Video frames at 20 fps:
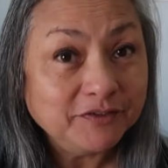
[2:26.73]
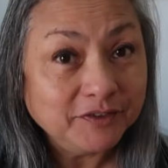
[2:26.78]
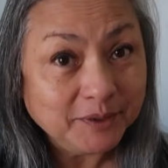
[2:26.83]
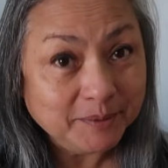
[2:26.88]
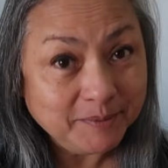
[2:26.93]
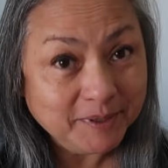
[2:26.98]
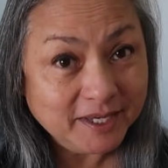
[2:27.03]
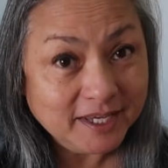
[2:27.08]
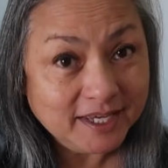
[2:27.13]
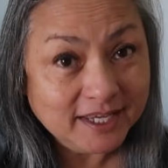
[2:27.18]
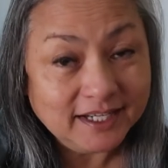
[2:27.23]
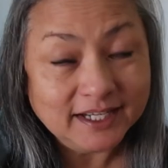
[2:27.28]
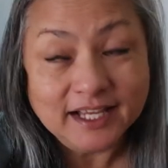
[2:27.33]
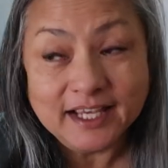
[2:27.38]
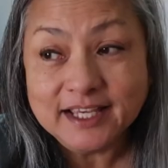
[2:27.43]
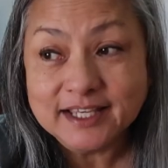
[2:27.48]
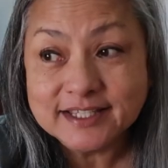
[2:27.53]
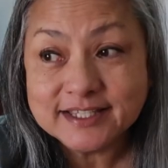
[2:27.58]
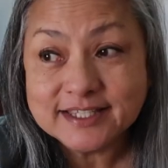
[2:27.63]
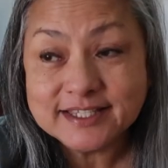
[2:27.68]
from it
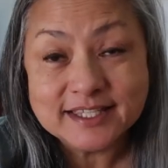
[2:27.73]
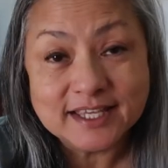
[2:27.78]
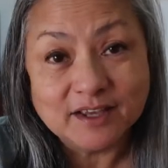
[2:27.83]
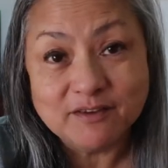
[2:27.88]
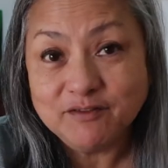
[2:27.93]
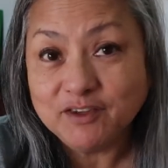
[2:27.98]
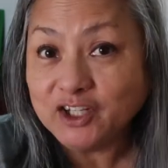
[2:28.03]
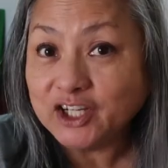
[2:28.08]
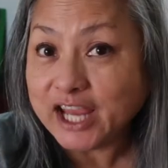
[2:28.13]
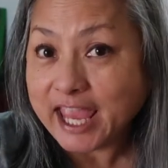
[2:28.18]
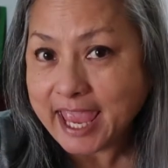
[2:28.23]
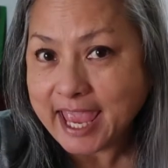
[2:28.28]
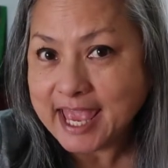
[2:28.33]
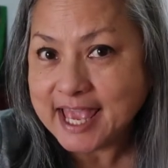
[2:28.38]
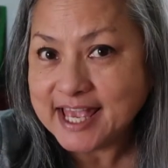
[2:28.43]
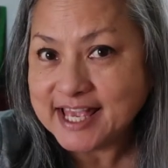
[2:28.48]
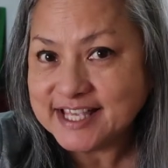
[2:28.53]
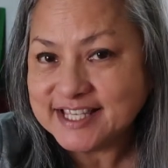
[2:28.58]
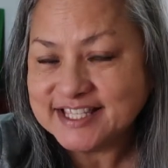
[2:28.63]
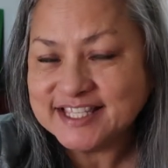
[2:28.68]
and save your
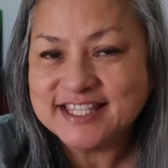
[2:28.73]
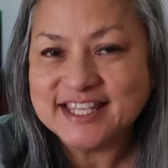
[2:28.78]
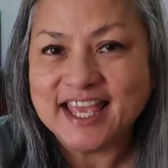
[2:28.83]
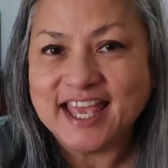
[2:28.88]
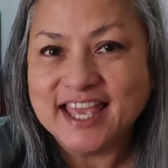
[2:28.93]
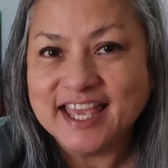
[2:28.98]
cans